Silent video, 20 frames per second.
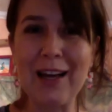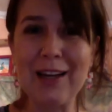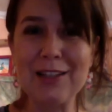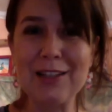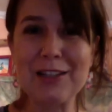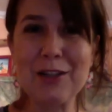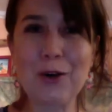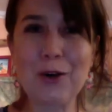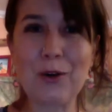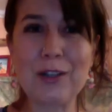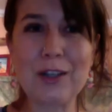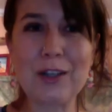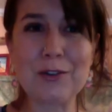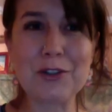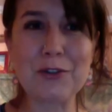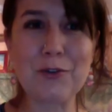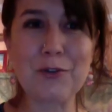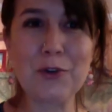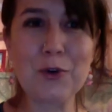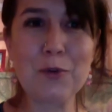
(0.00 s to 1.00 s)
So there
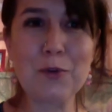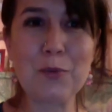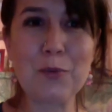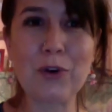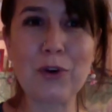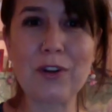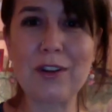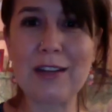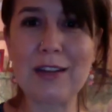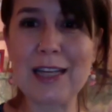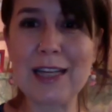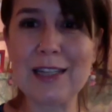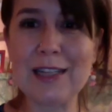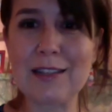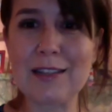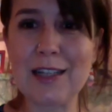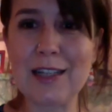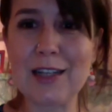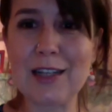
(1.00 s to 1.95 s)
was few more things here